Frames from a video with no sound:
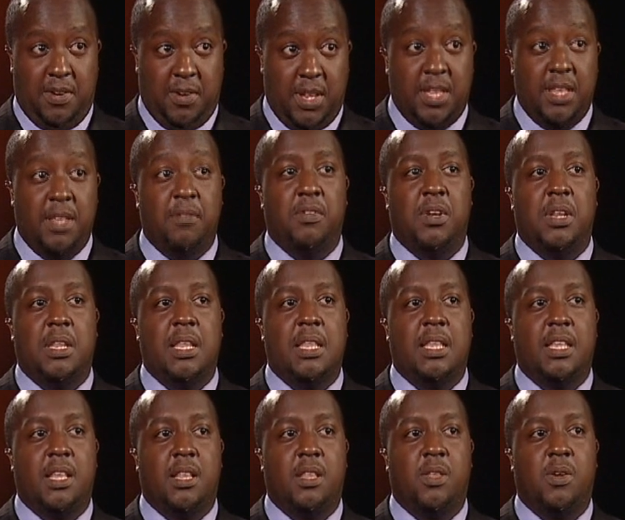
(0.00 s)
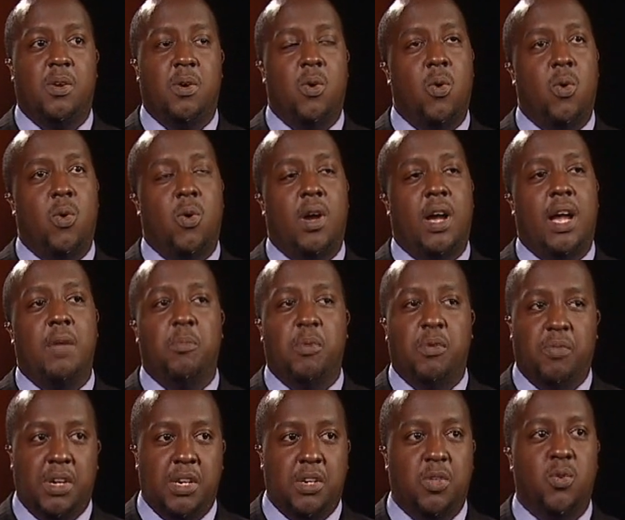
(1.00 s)
receive resistance, or I
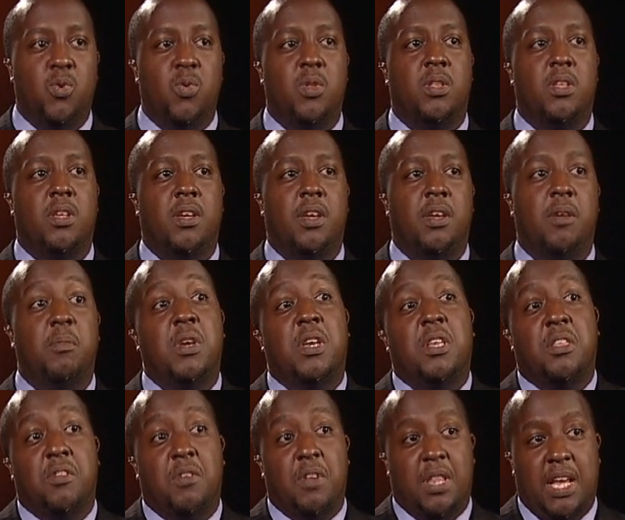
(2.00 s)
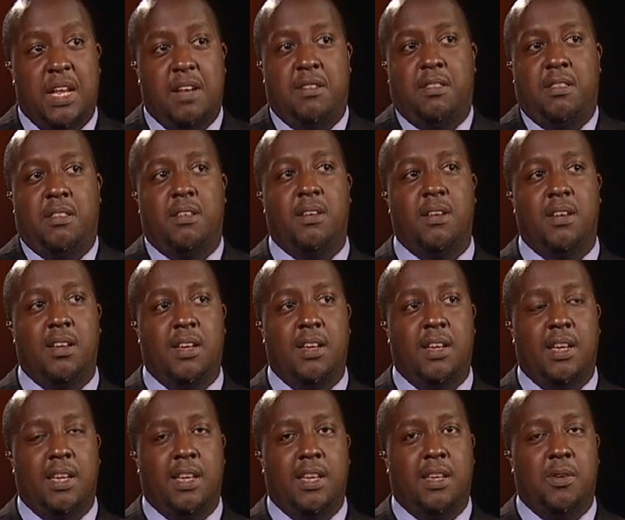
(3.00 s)
prefer to use mixed results,
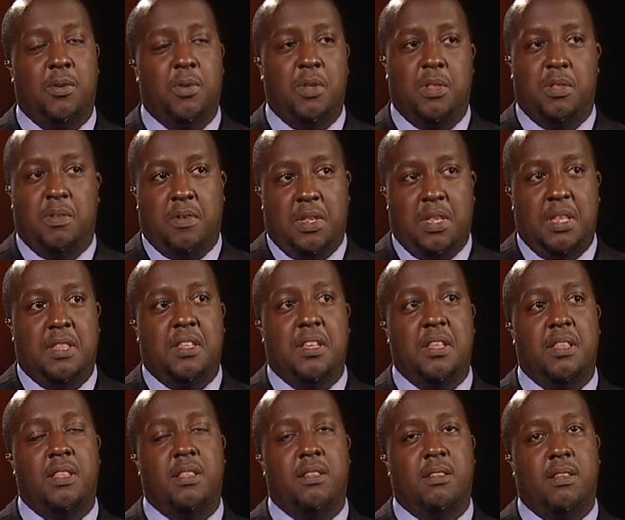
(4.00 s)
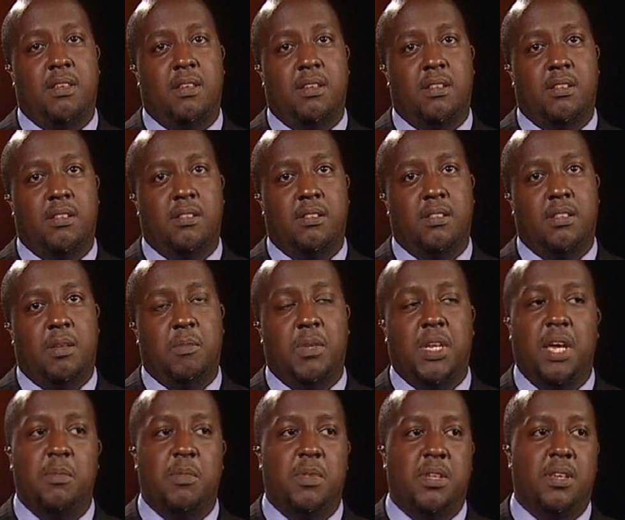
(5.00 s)
because resistance is
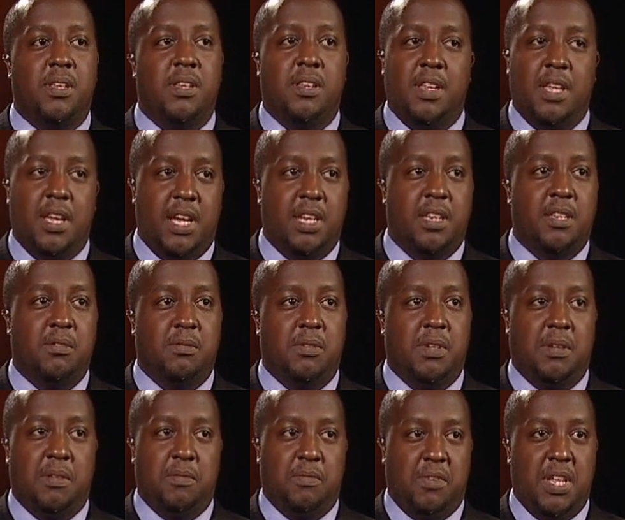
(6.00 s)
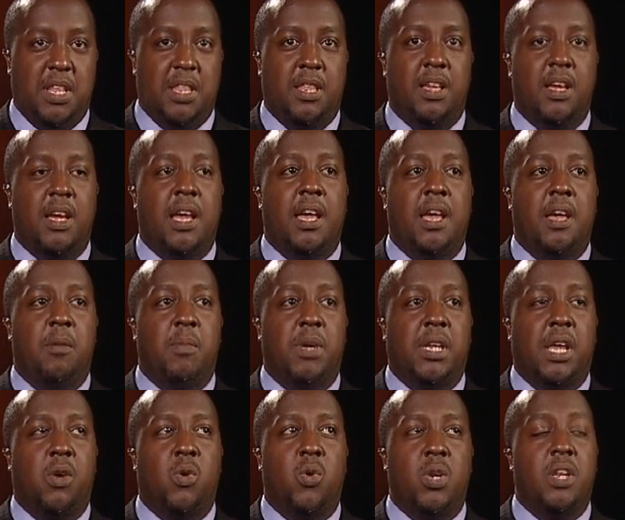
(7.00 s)
sometimes a negative phrase,
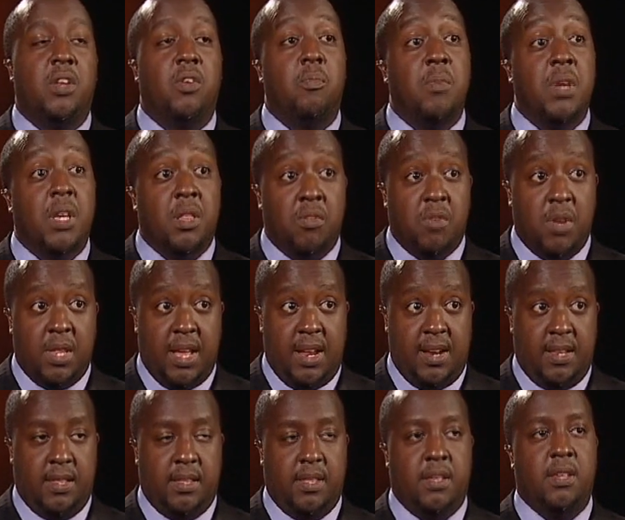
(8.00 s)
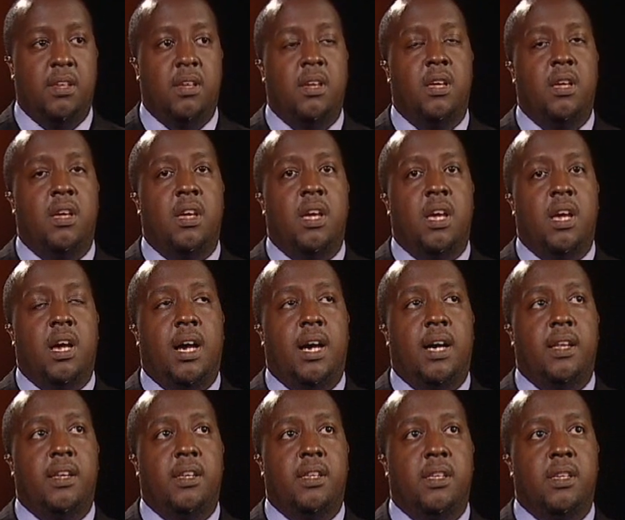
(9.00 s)
but I call it mixed results.
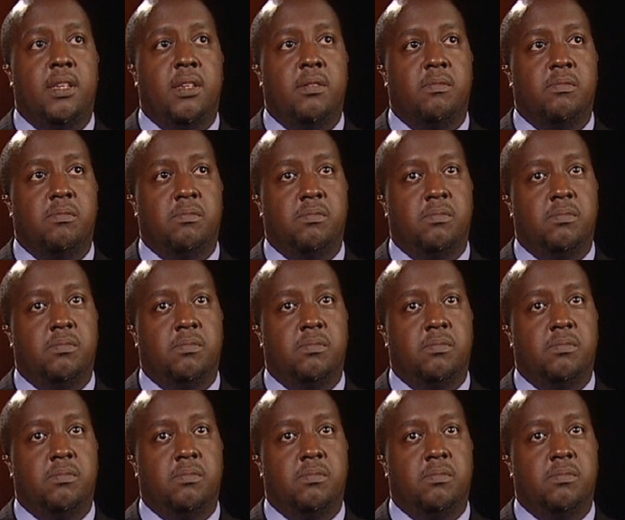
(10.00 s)
And in